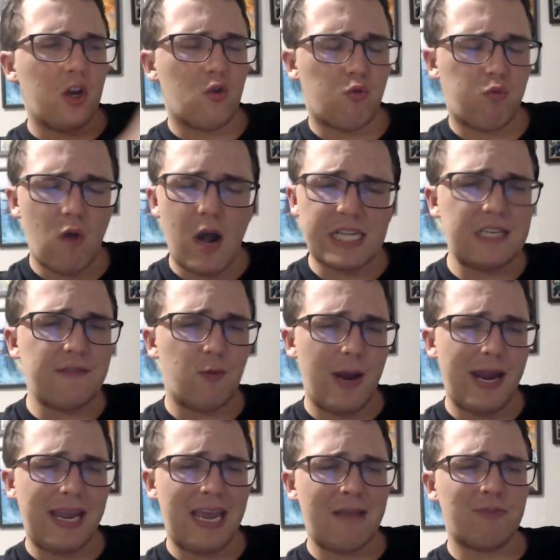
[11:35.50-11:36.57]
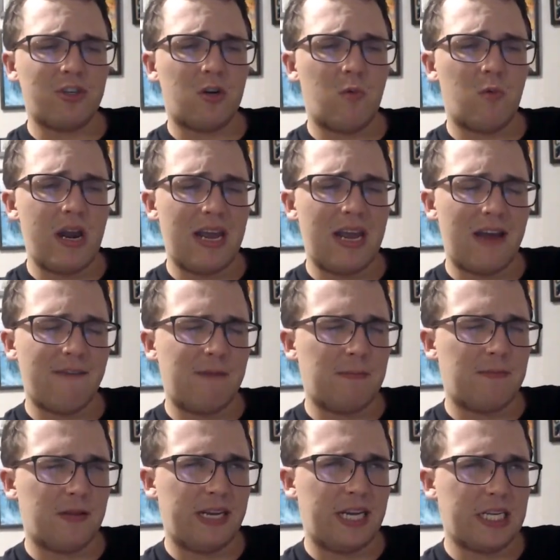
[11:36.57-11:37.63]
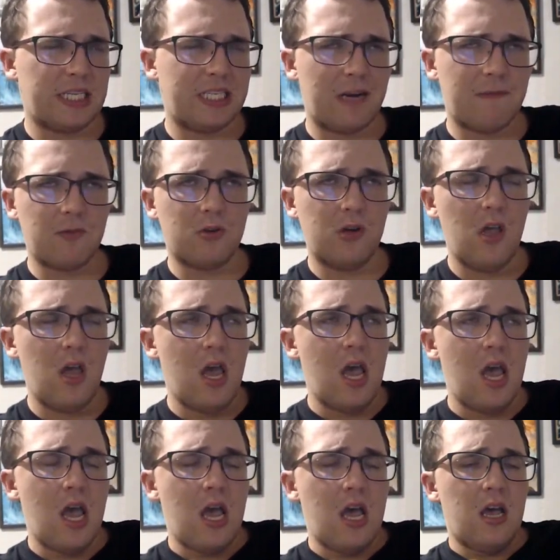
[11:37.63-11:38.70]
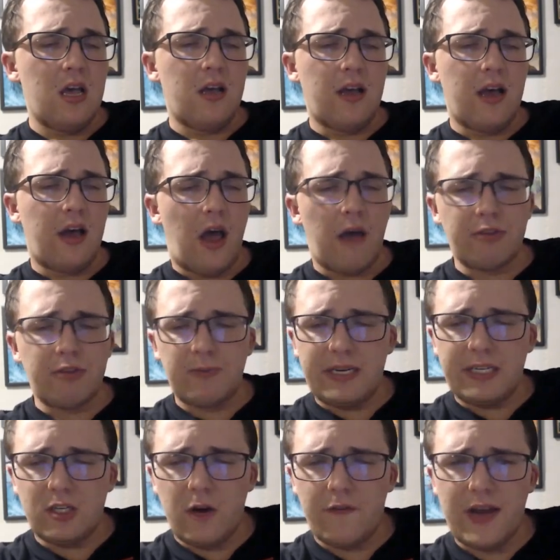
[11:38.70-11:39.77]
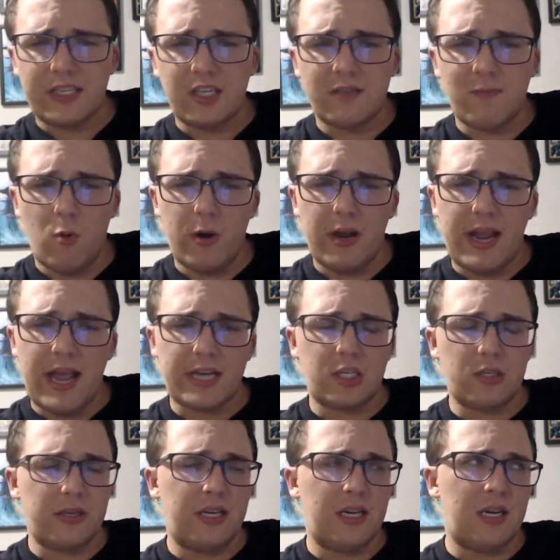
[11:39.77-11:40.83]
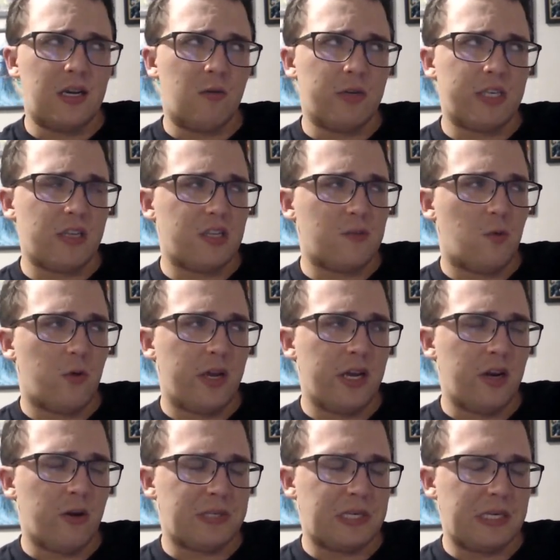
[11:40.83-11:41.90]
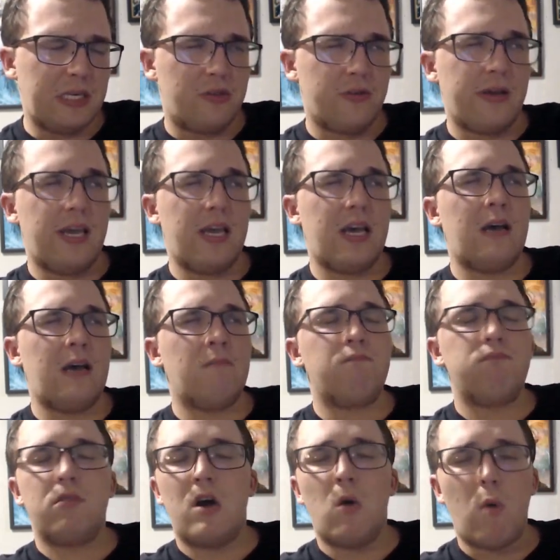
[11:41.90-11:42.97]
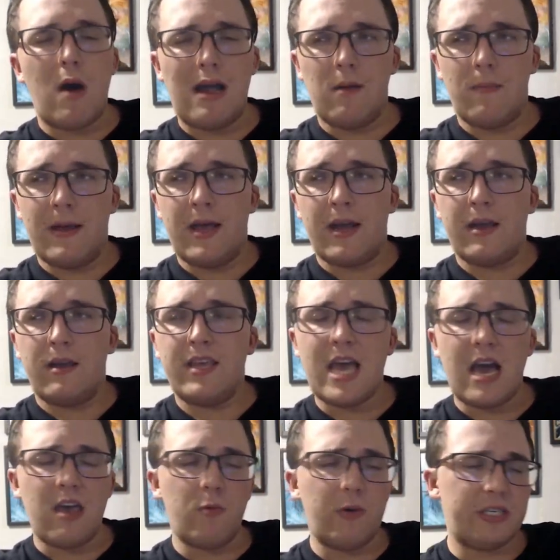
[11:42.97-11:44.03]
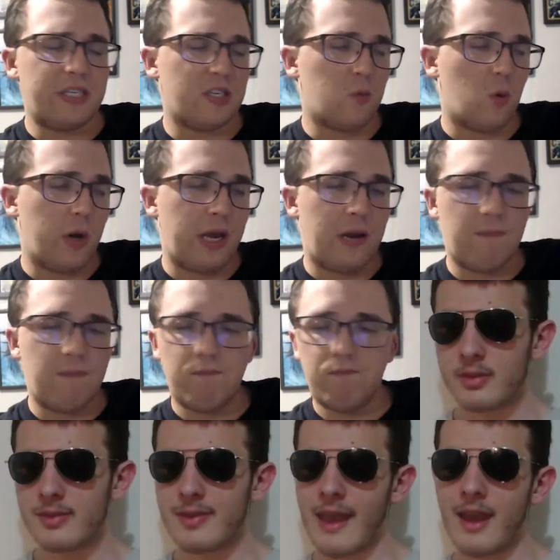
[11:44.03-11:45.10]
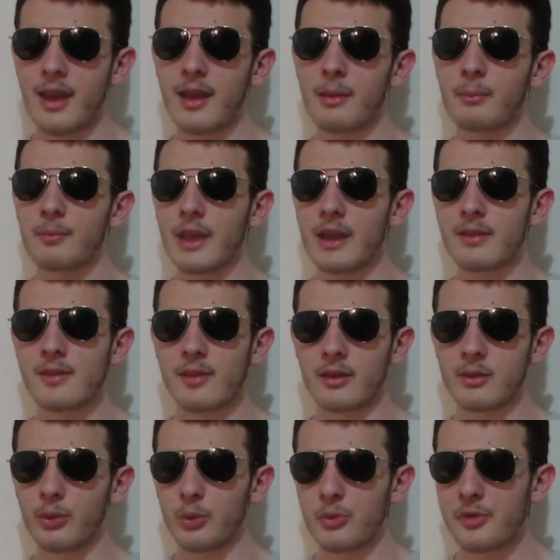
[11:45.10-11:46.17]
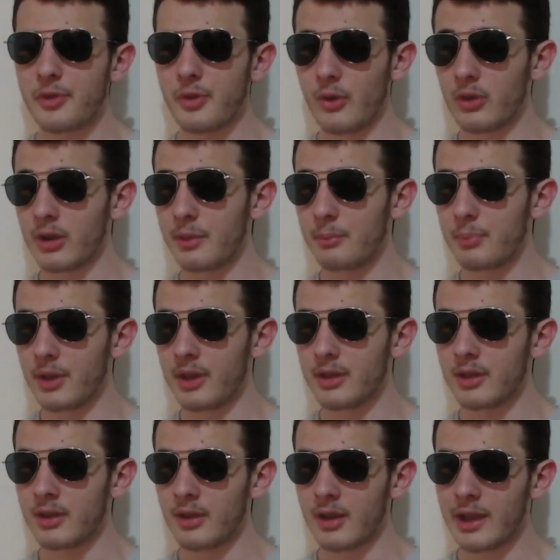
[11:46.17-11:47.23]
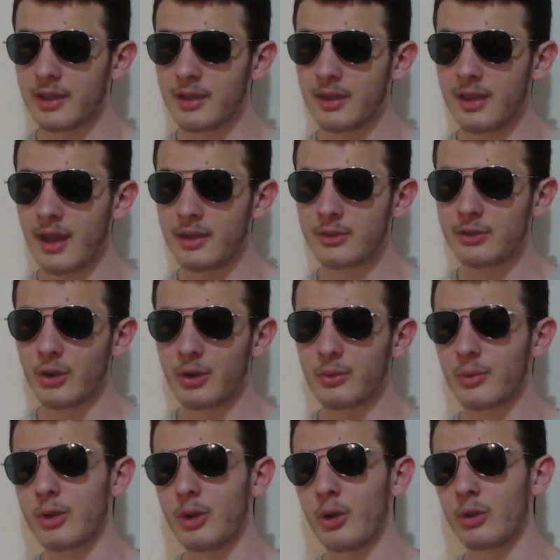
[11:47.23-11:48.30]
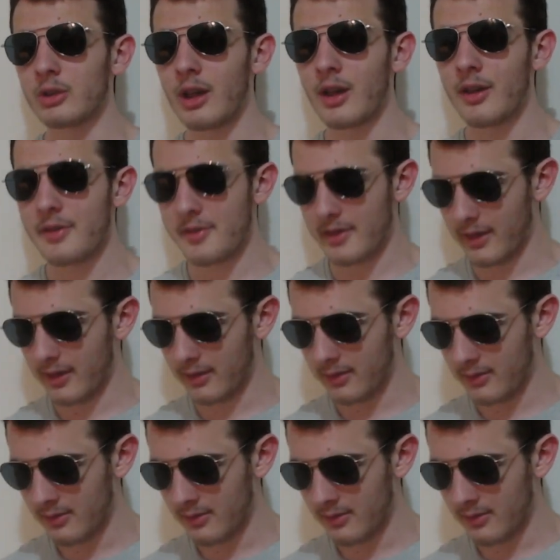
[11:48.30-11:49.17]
Lots of great games already. I've been playing several. I was playing Star Fox this morning, actually. Was it this morning or was it yesterday? A while back. Yeah, it was this morning. Damn, that's a cool story, but, you know, I kind of don't recall asking.